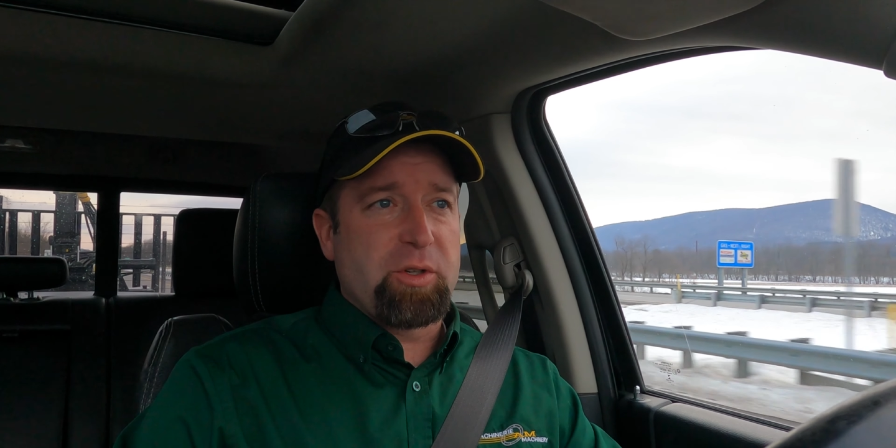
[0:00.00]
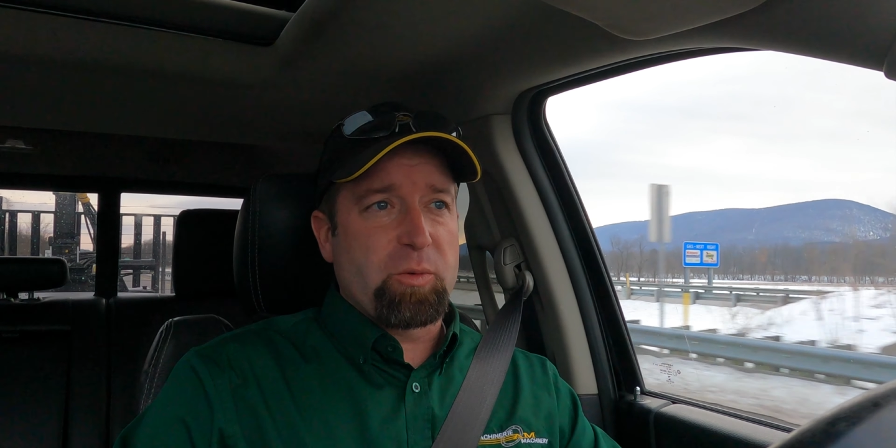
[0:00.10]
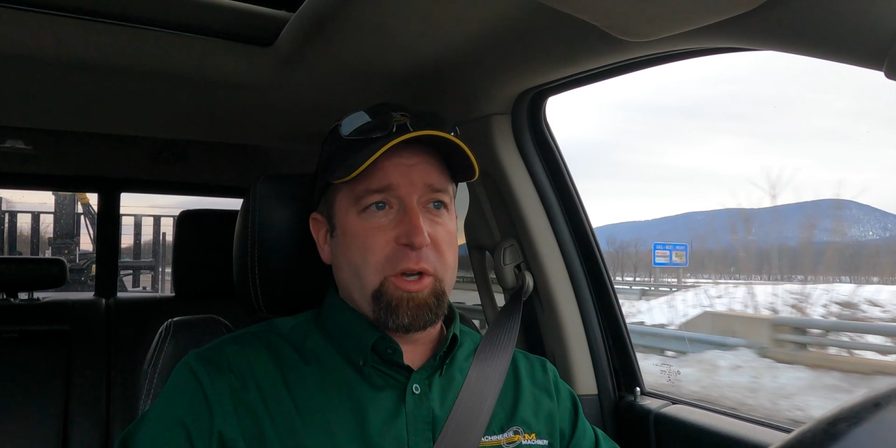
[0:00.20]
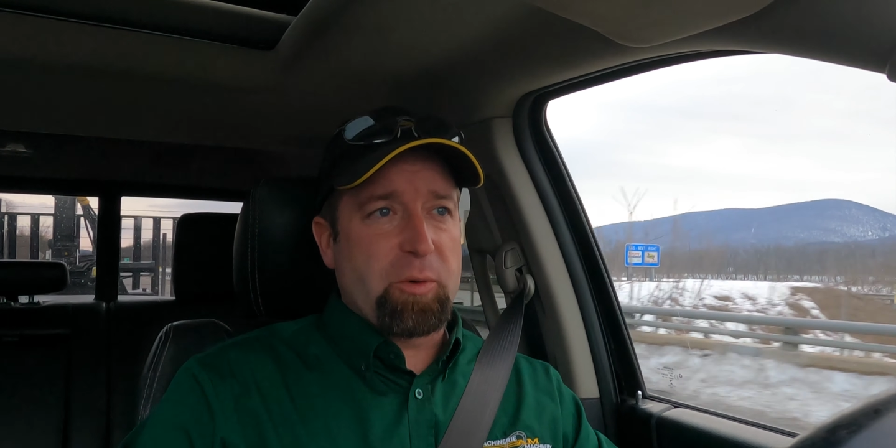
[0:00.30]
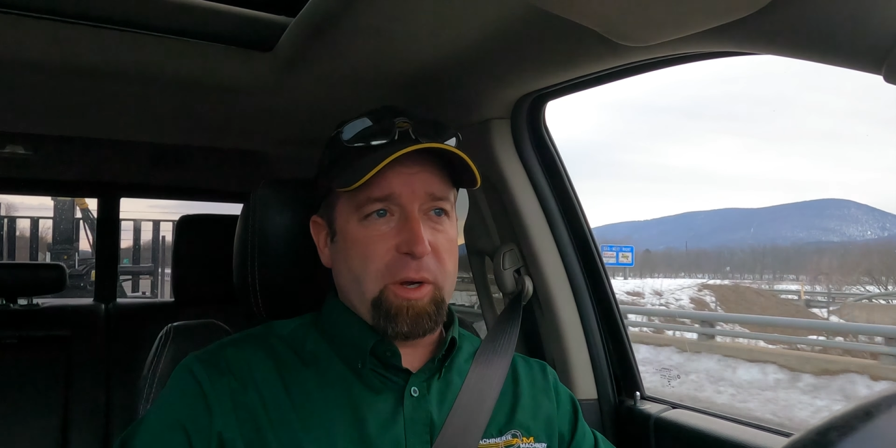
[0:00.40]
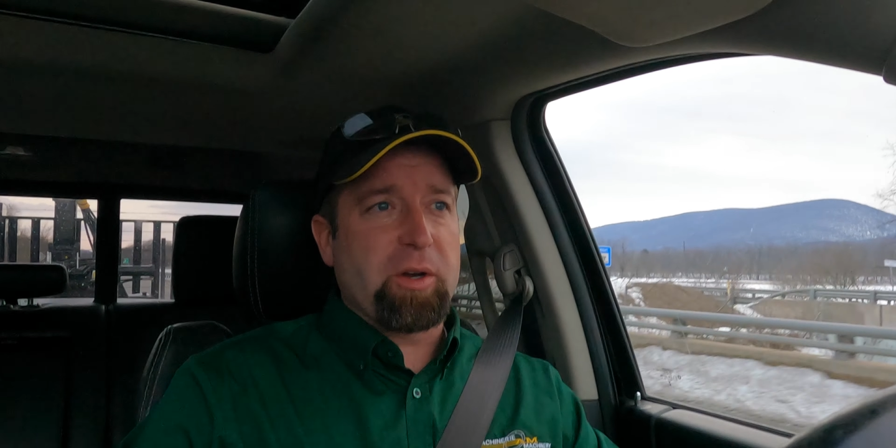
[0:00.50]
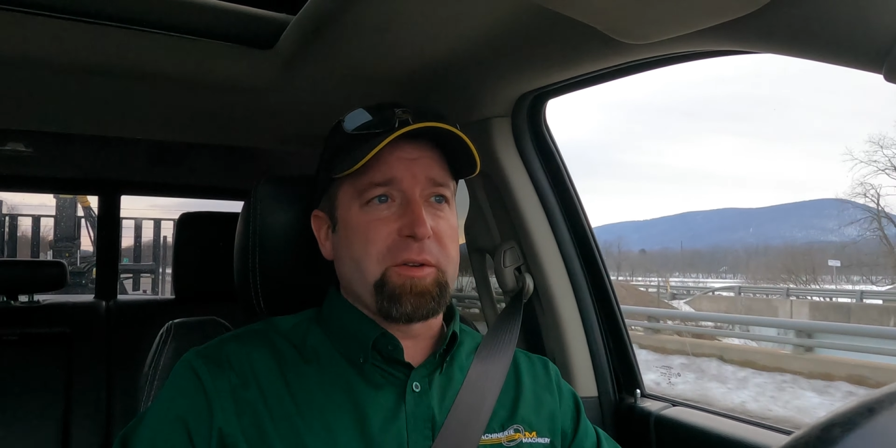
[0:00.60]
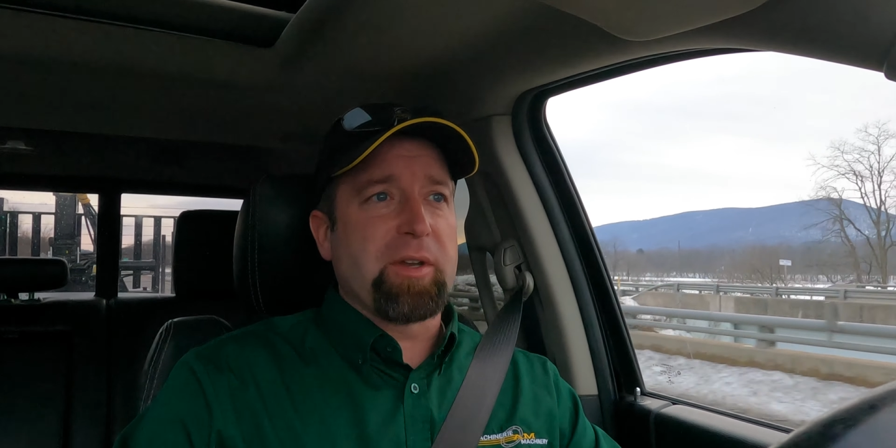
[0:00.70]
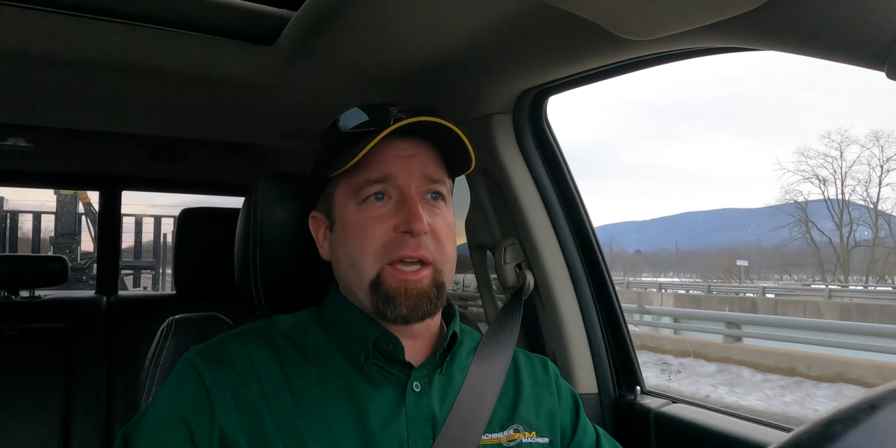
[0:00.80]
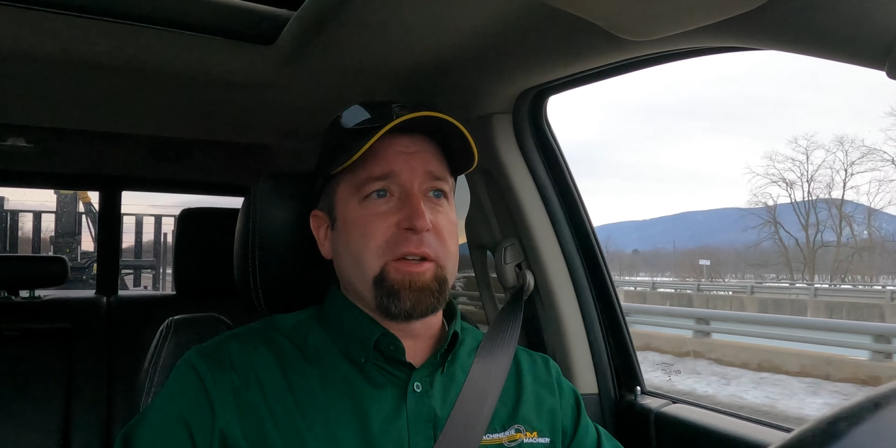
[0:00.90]
you know, right
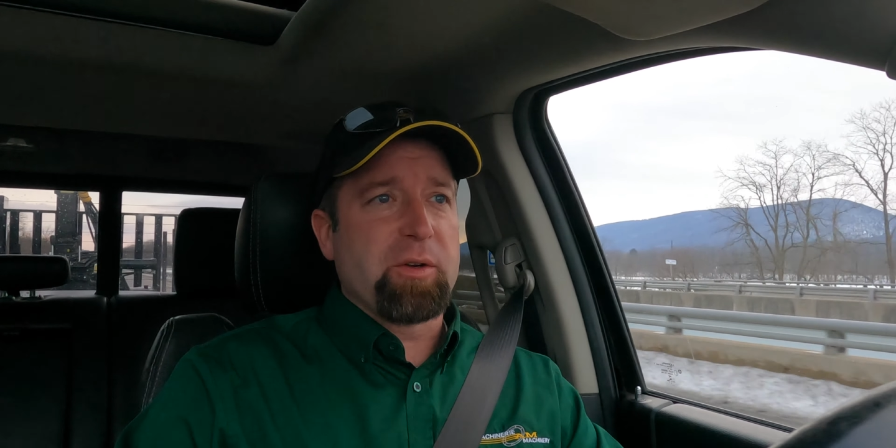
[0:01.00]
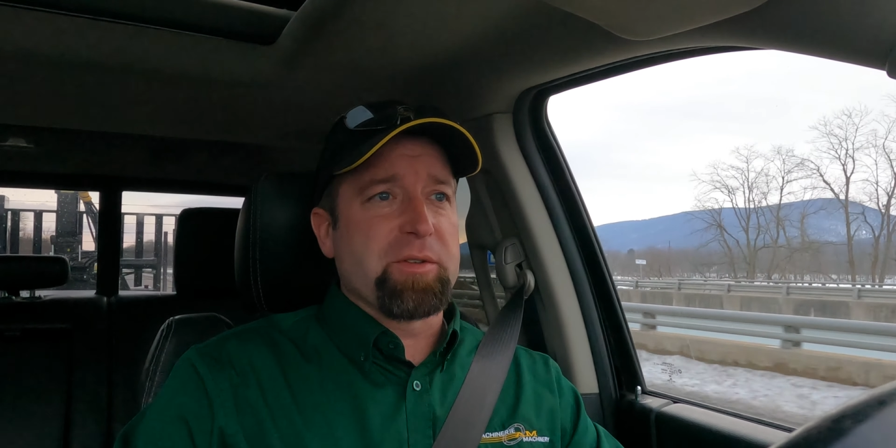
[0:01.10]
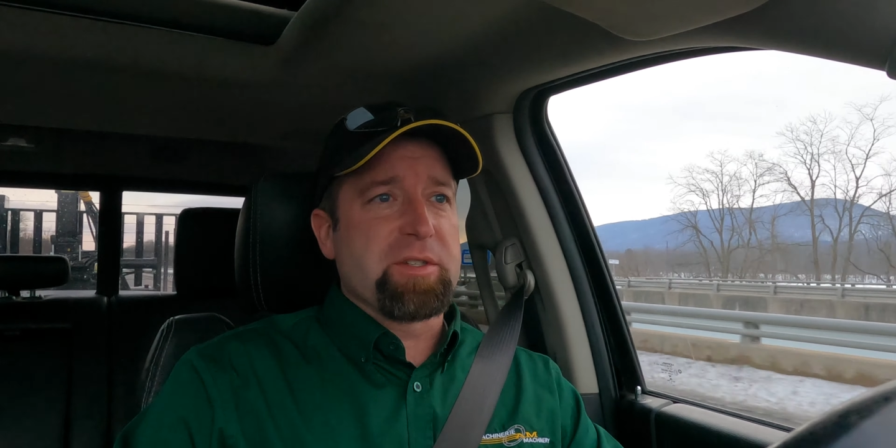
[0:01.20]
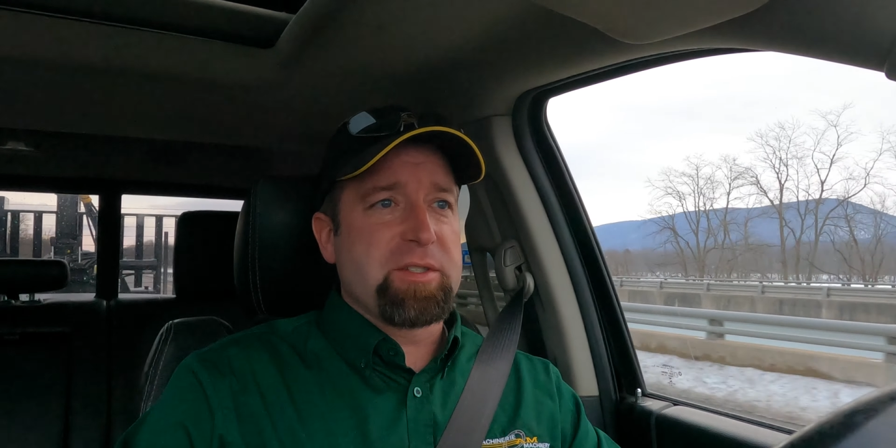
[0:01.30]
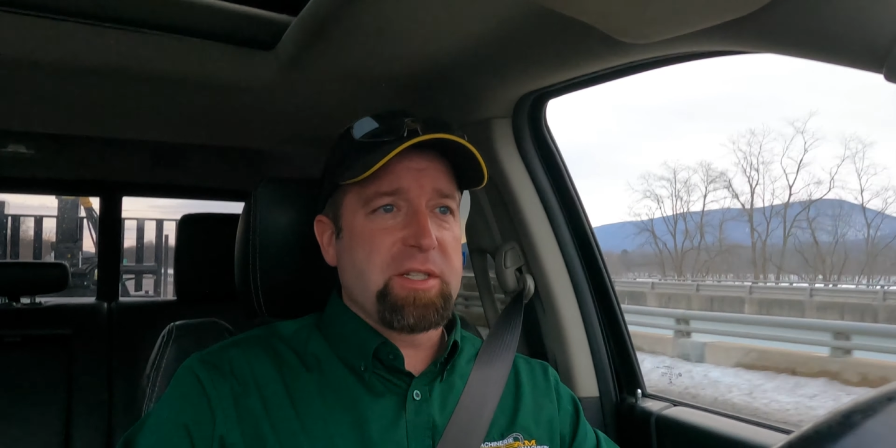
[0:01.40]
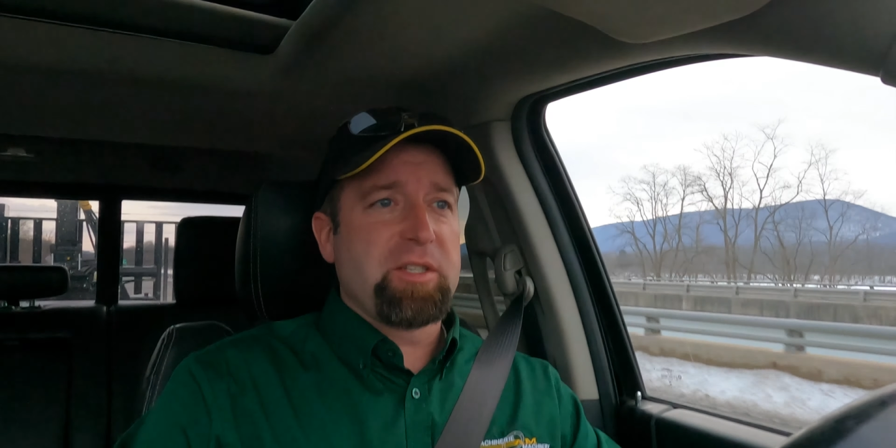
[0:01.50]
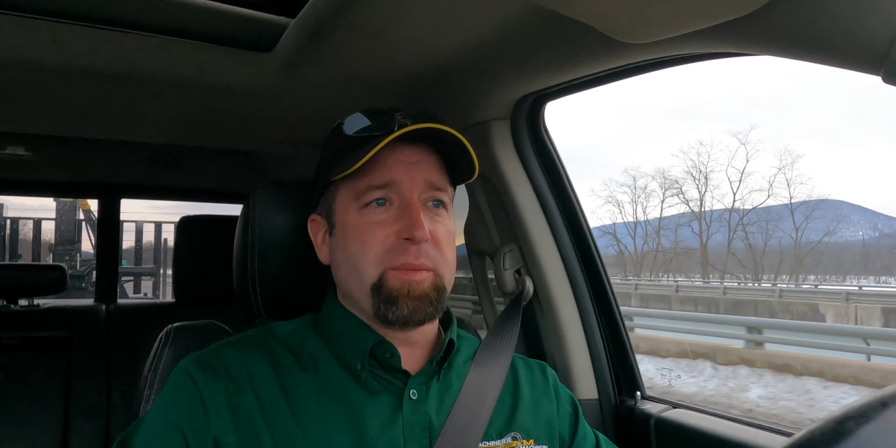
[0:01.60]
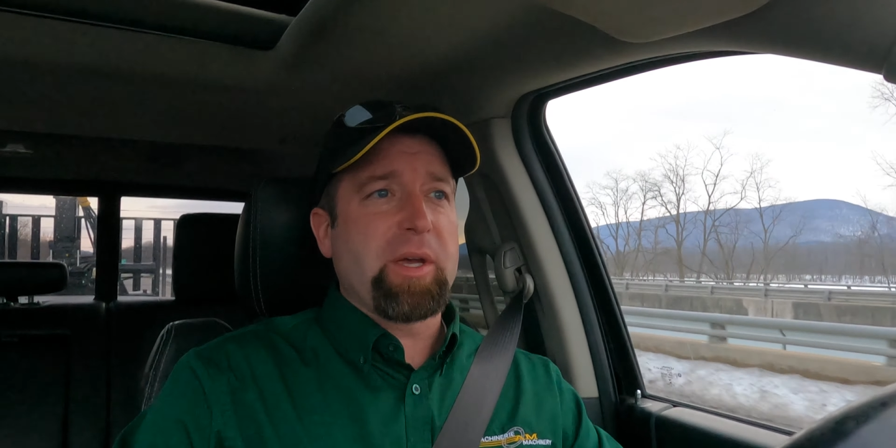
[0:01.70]
around 960